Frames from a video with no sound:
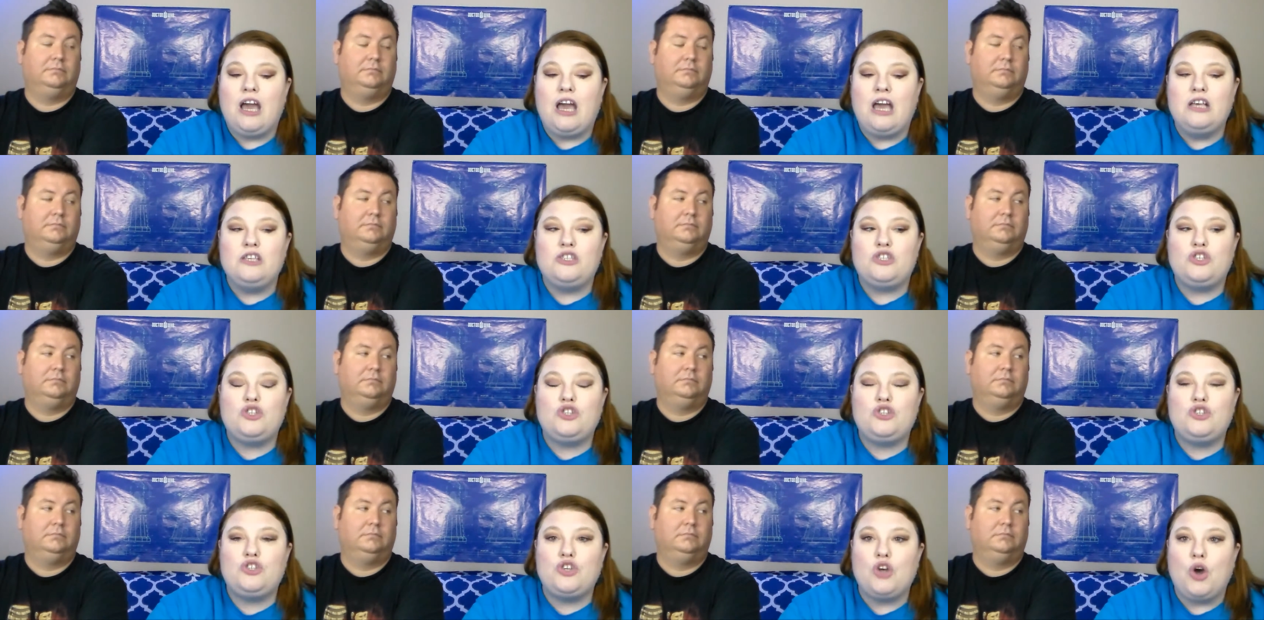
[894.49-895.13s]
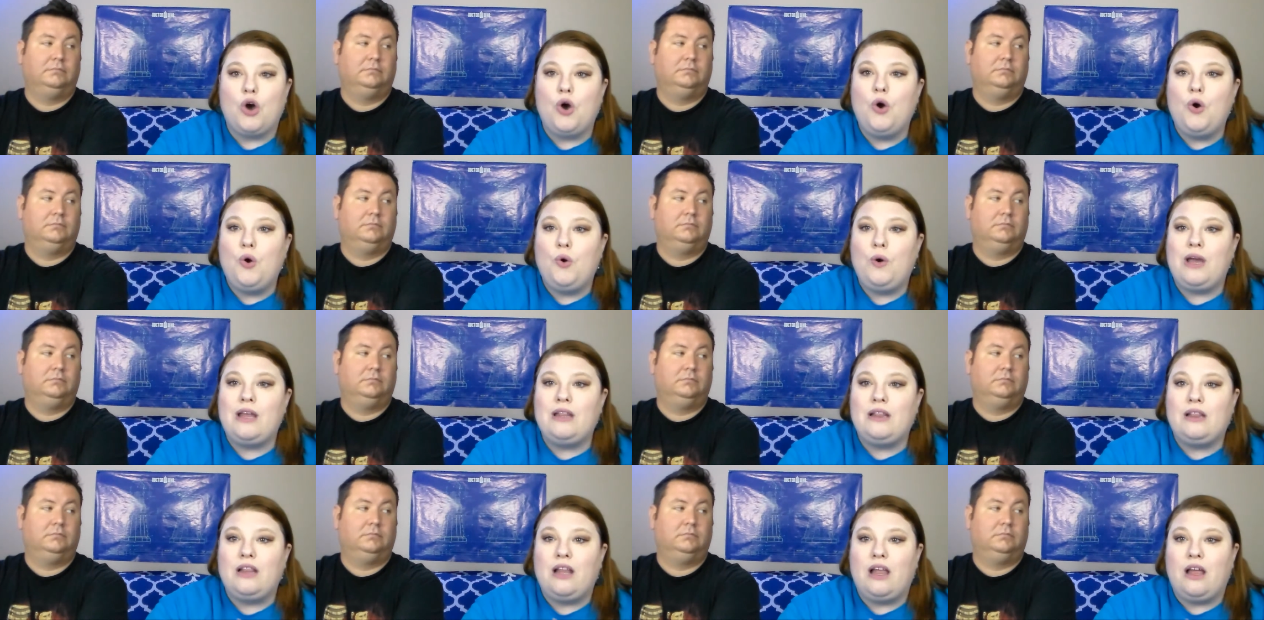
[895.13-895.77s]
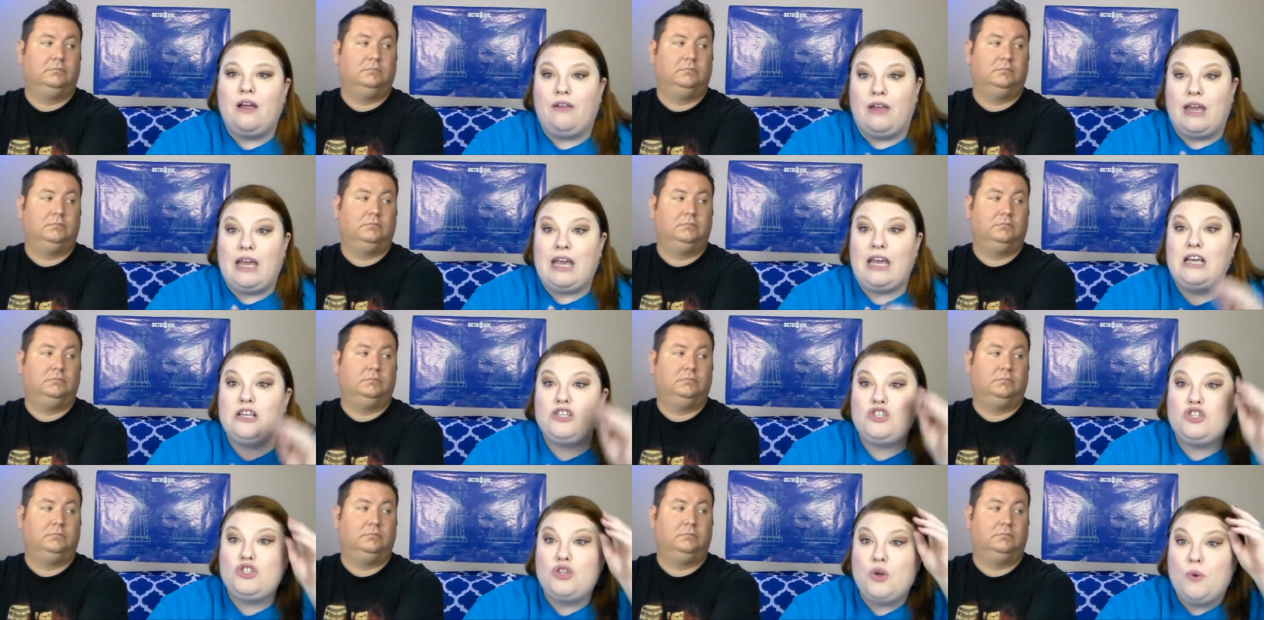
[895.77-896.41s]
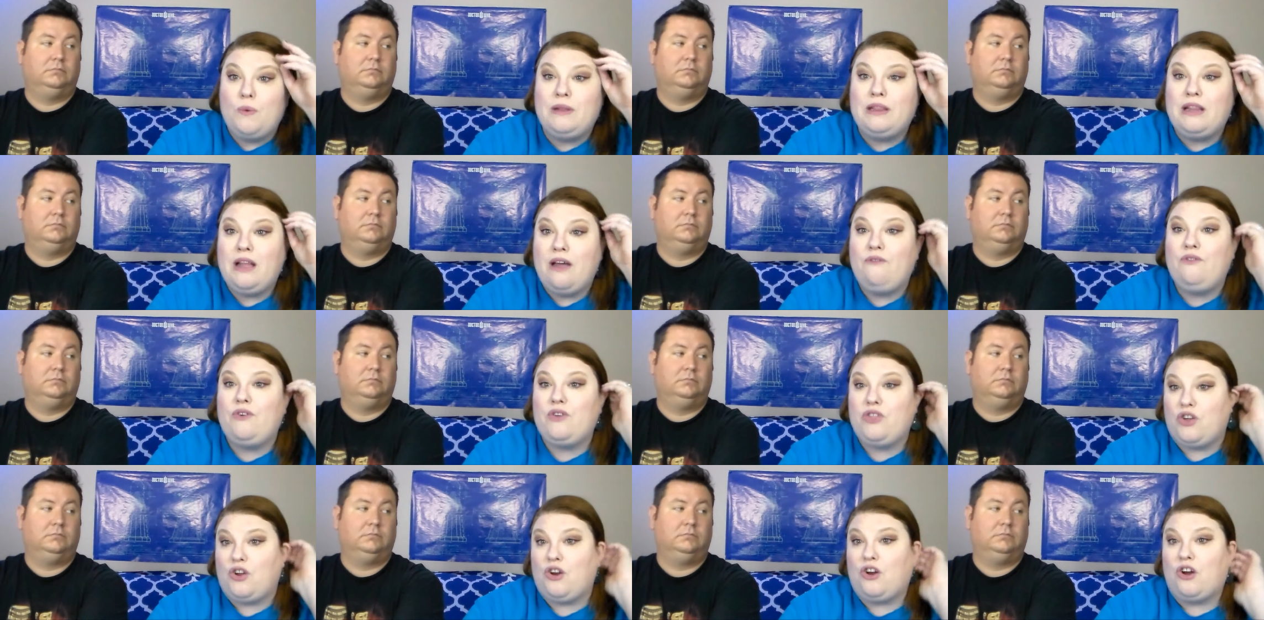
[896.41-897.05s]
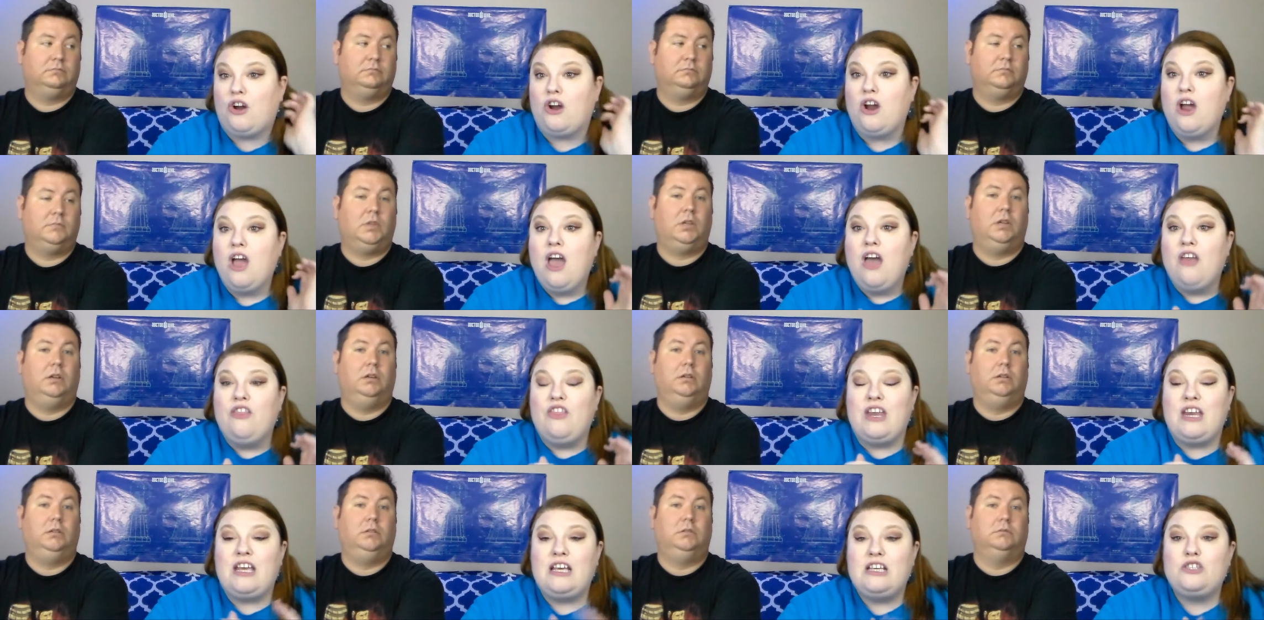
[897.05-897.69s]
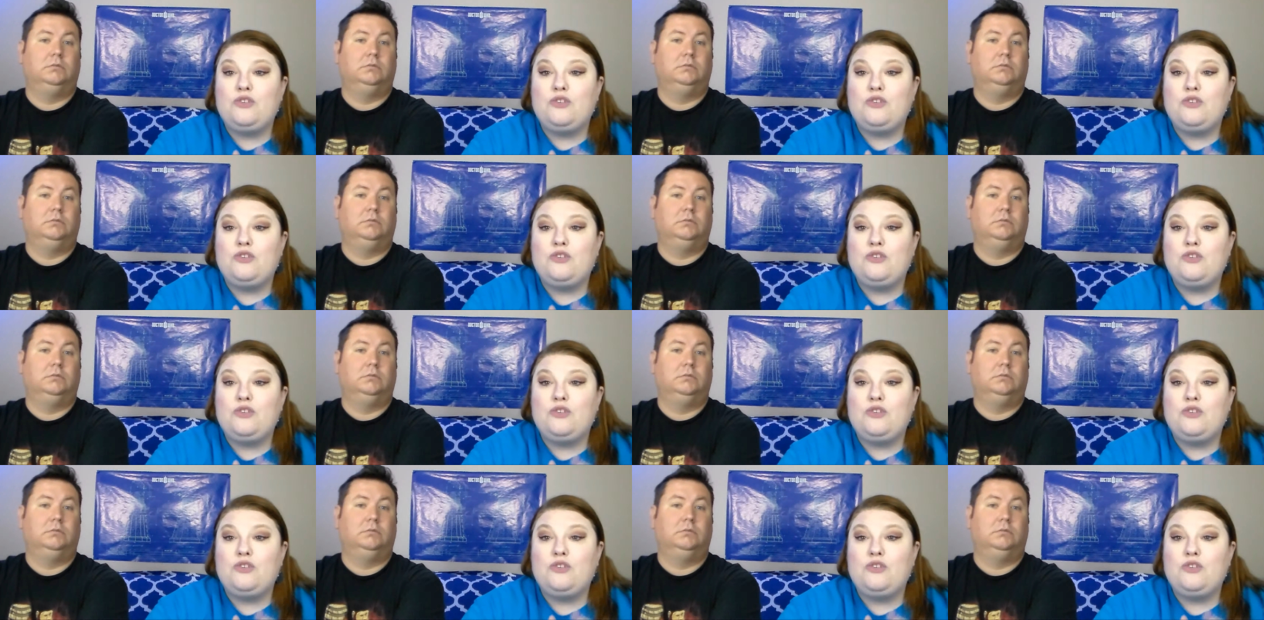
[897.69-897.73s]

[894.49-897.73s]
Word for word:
Speaker 1: is so in love is so in love with her that uh-huh.